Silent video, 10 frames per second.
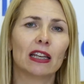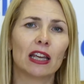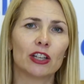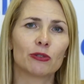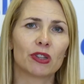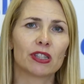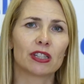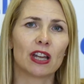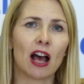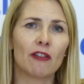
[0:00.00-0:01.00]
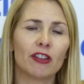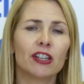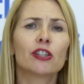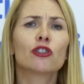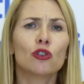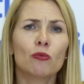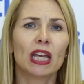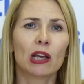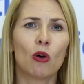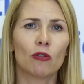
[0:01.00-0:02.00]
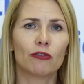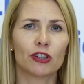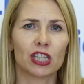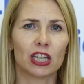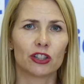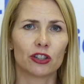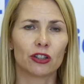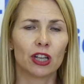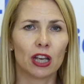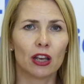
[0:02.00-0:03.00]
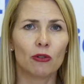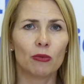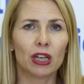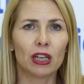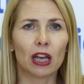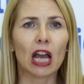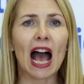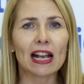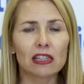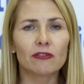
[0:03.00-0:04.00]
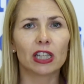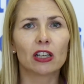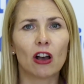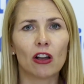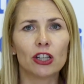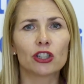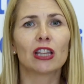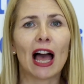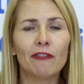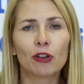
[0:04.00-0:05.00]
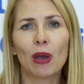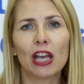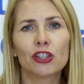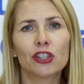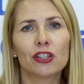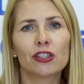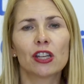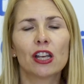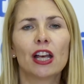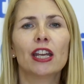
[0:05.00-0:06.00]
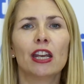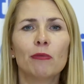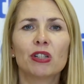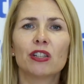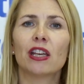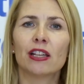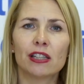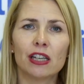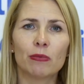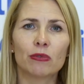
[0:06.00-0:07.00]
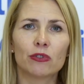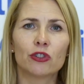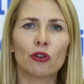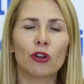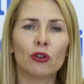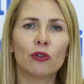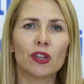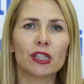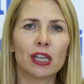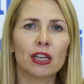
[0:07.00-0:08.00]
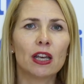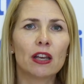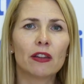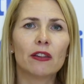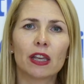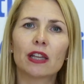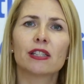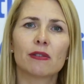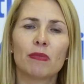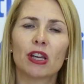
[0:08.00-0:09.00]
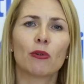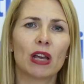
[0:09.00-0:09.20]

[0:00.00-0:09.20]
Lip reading: engage with staff, and it's a two-way conversation. We actively encourage live questions, and anybody that isn't able to join on the day, then they can submit